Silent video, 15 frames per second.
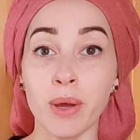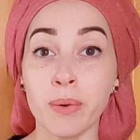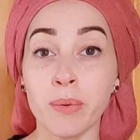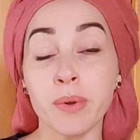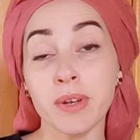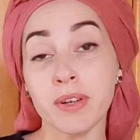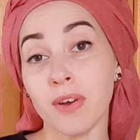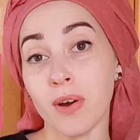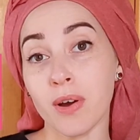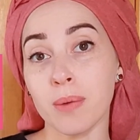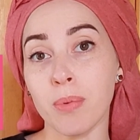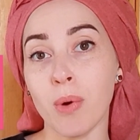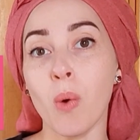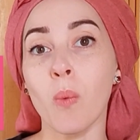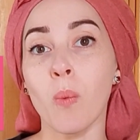I'm going to talk
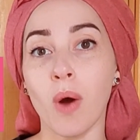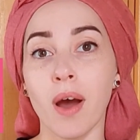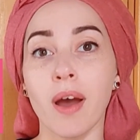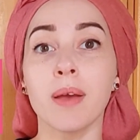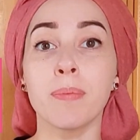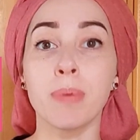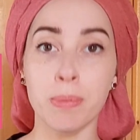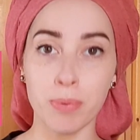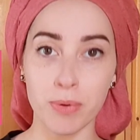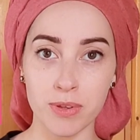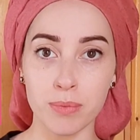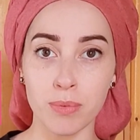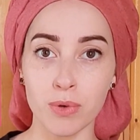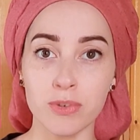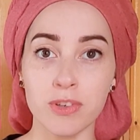about why people's
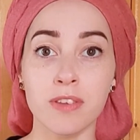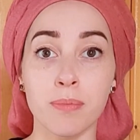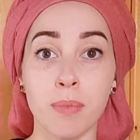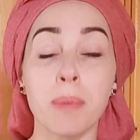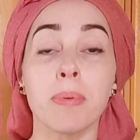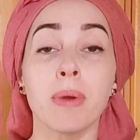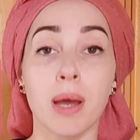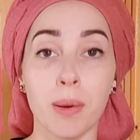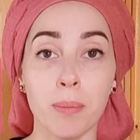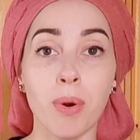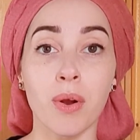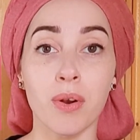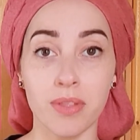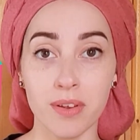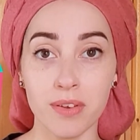emotions might become
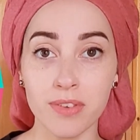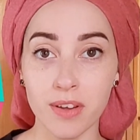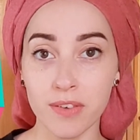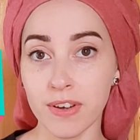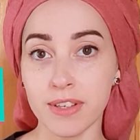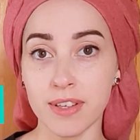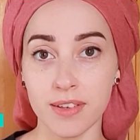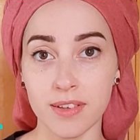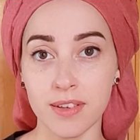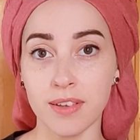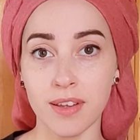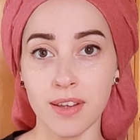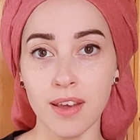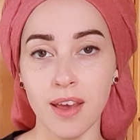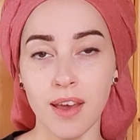part of their
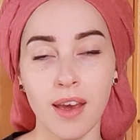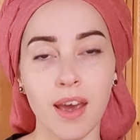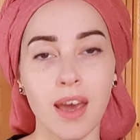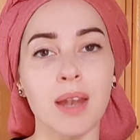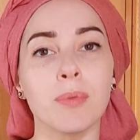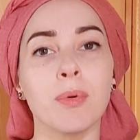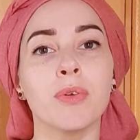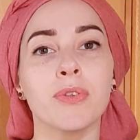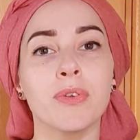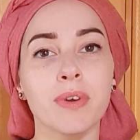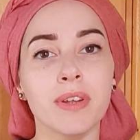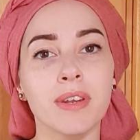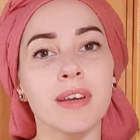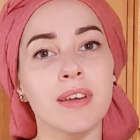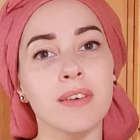self-identity, and I'm also
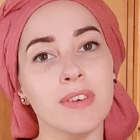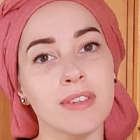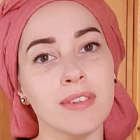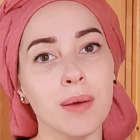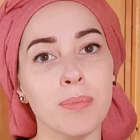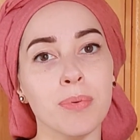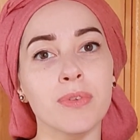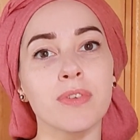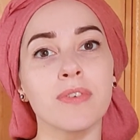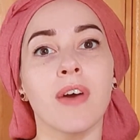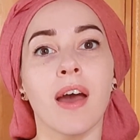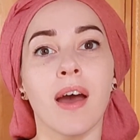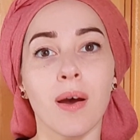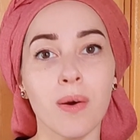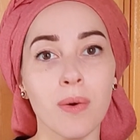going to give examples of
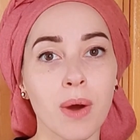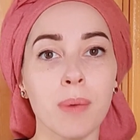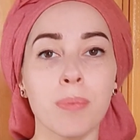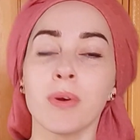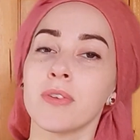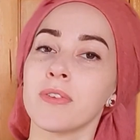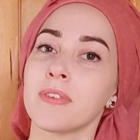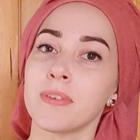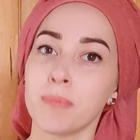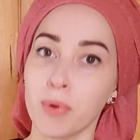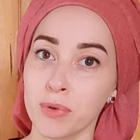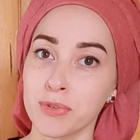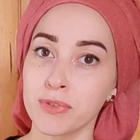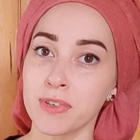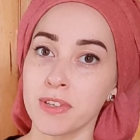how a person's
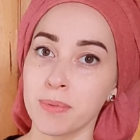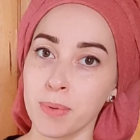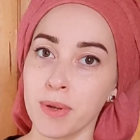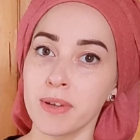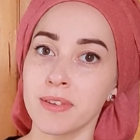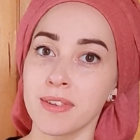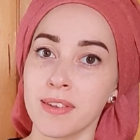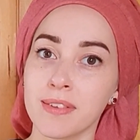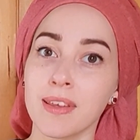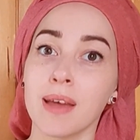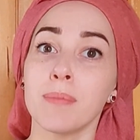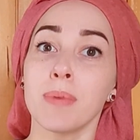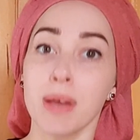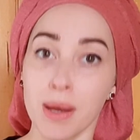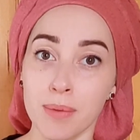emotional experiences
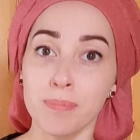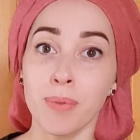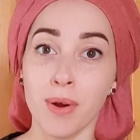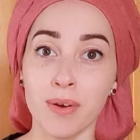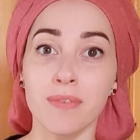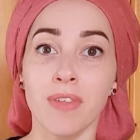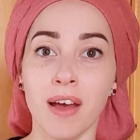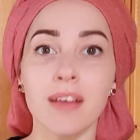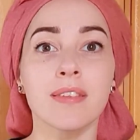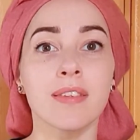can become part of that